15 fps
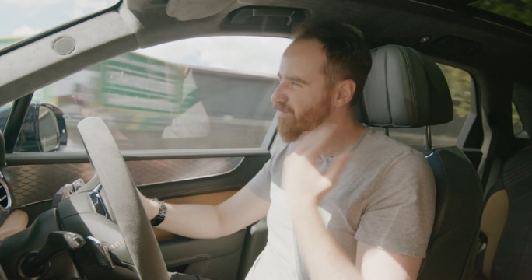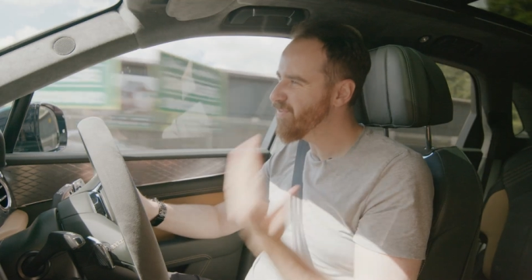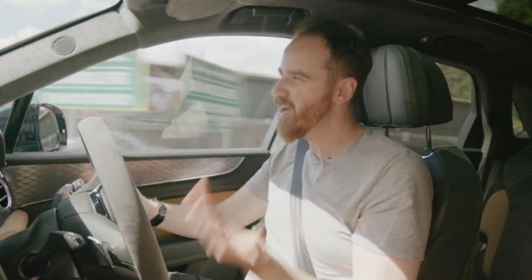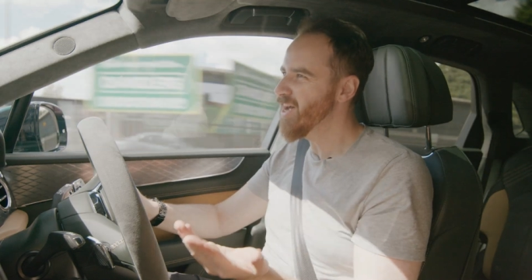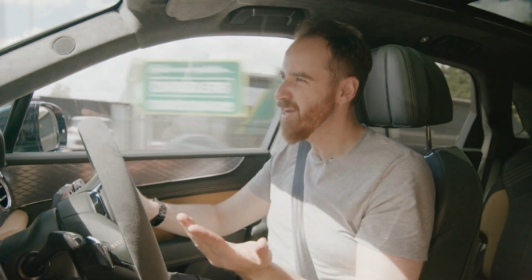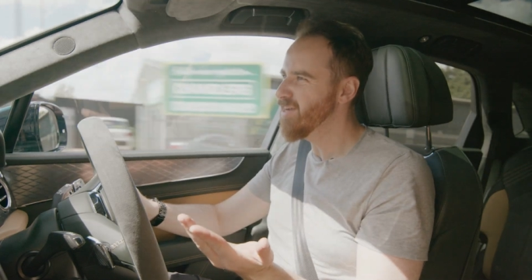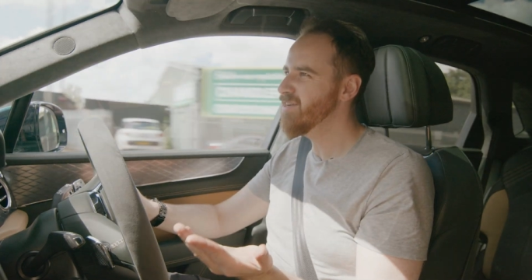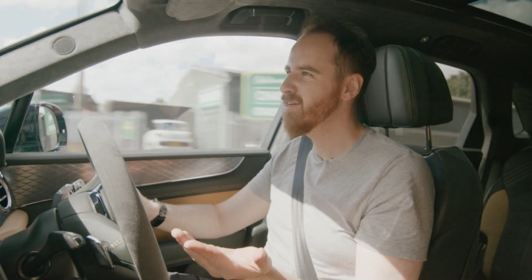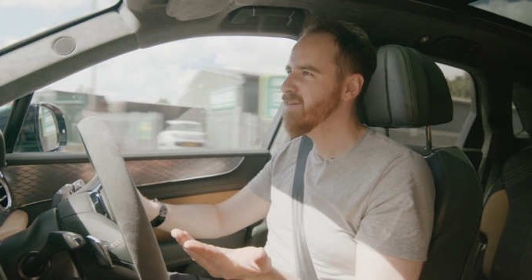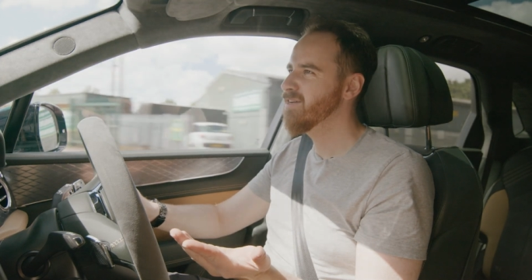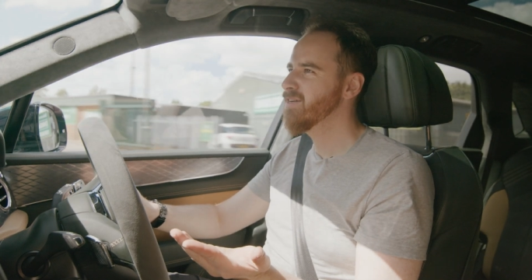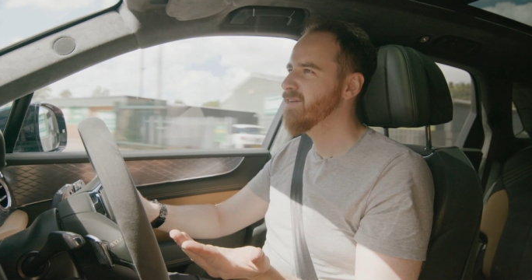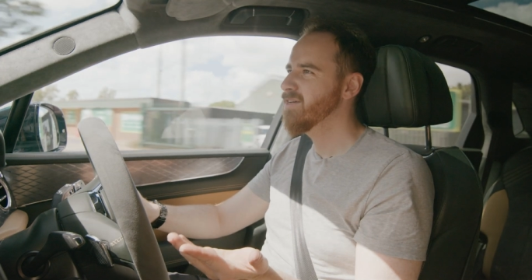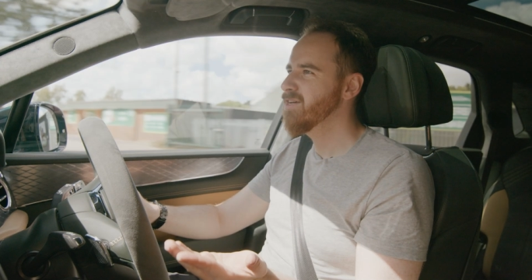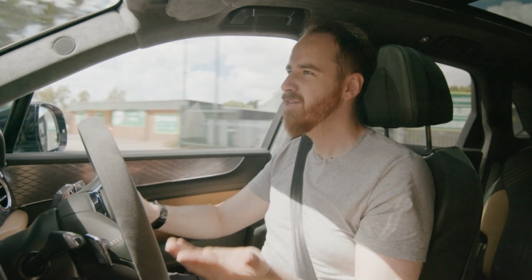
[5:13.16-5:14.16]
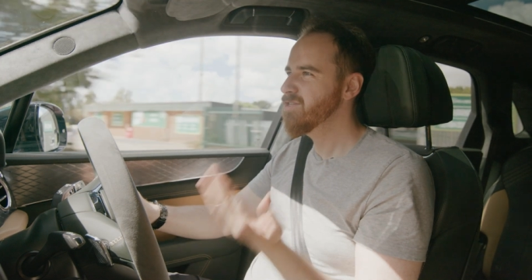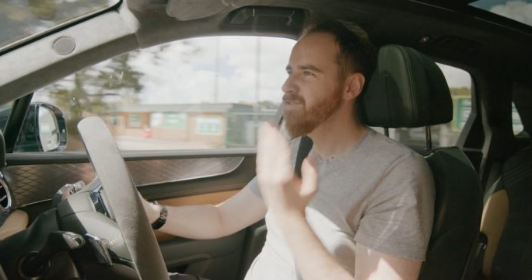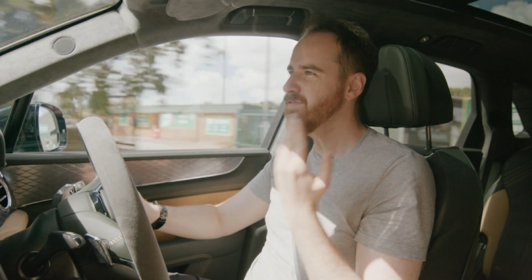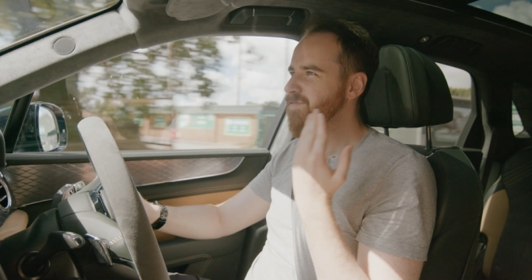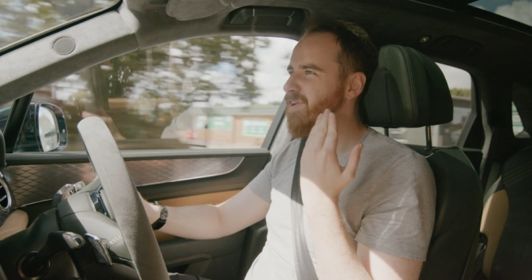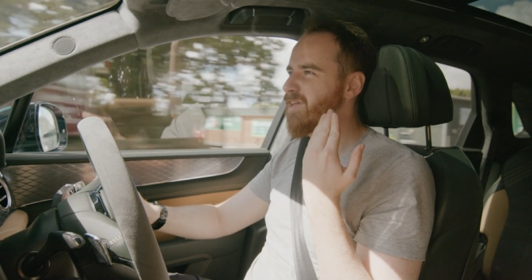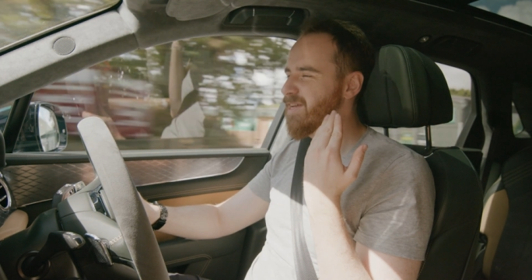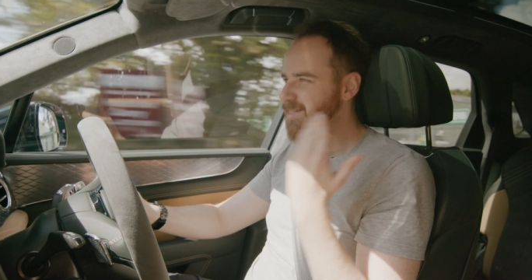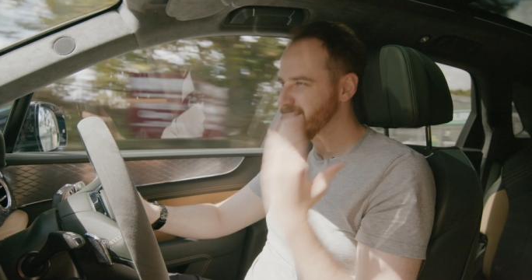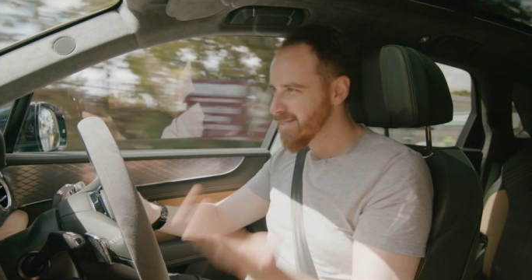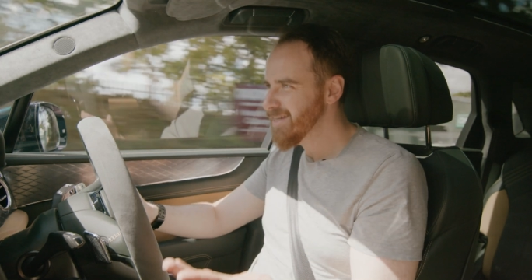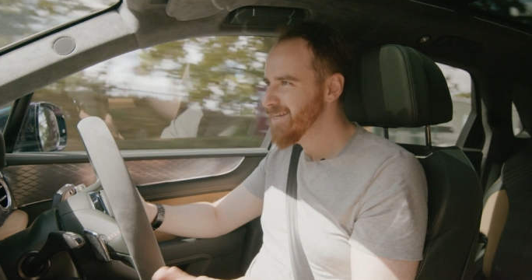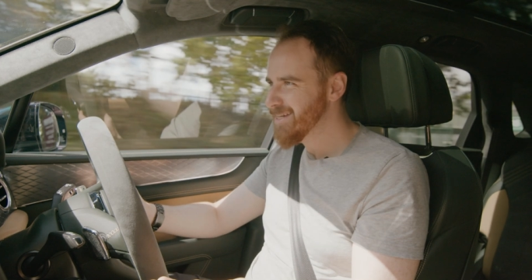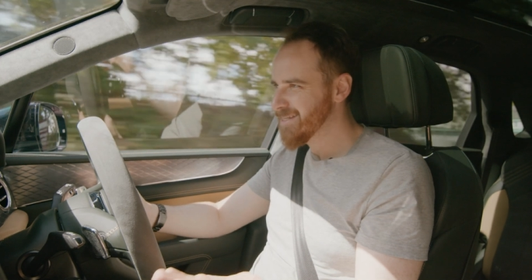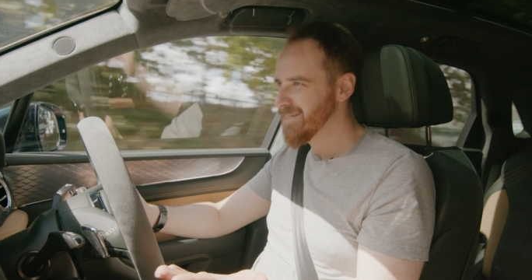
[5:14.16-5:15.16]
fun. It shouldn't feel
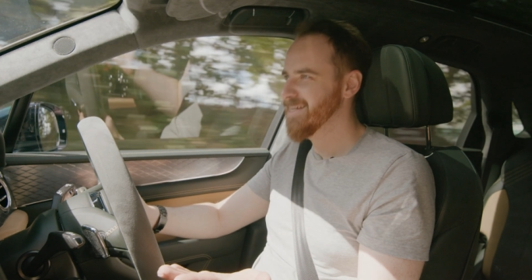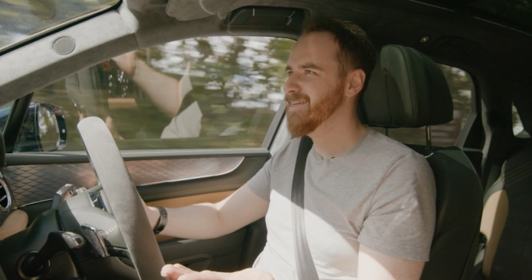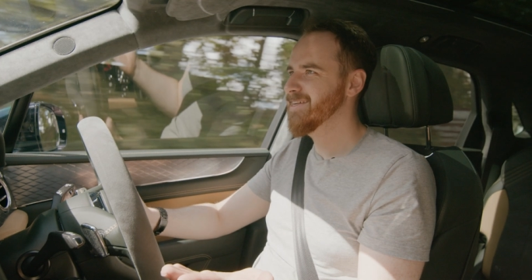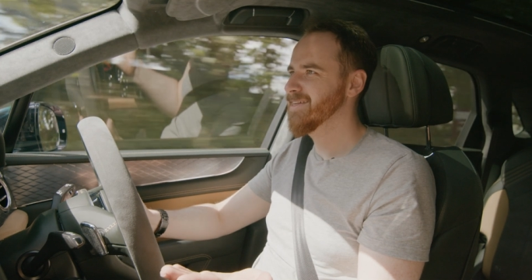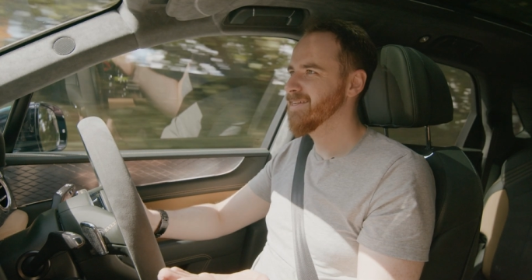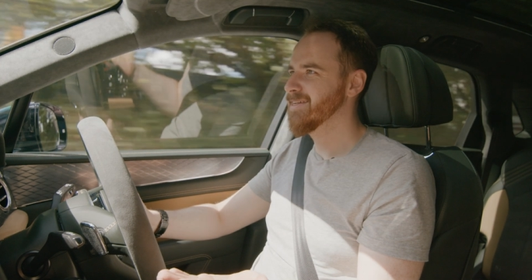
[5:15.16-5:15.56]
exciting.